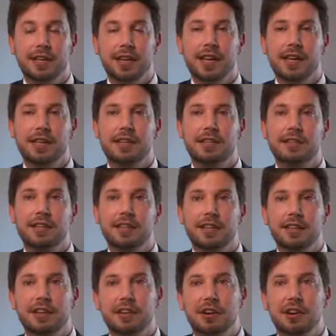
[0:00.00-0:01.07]
and
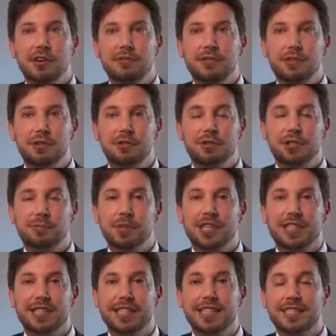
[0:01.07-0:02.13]
overall you're
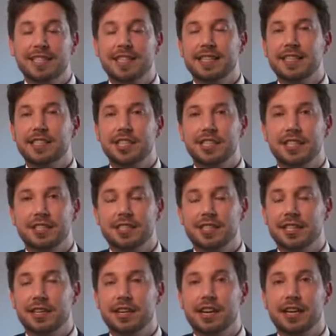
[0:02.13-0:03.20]
putting less energy into
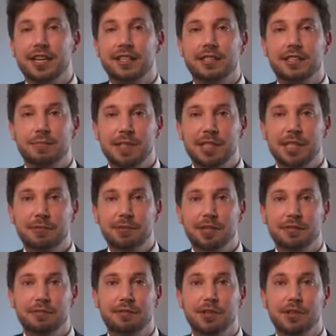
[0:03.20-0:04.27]
the eye, especially with
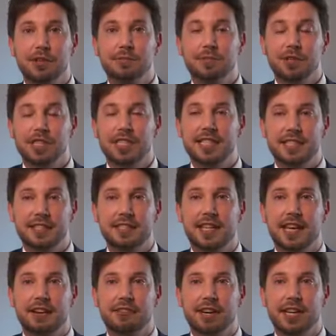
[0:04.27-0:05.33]
a firm or a dense
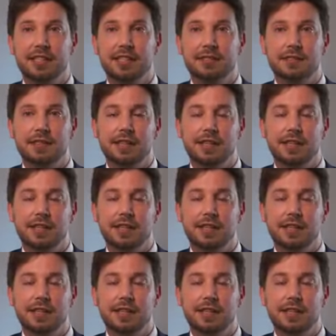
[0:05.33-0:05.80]
cataract.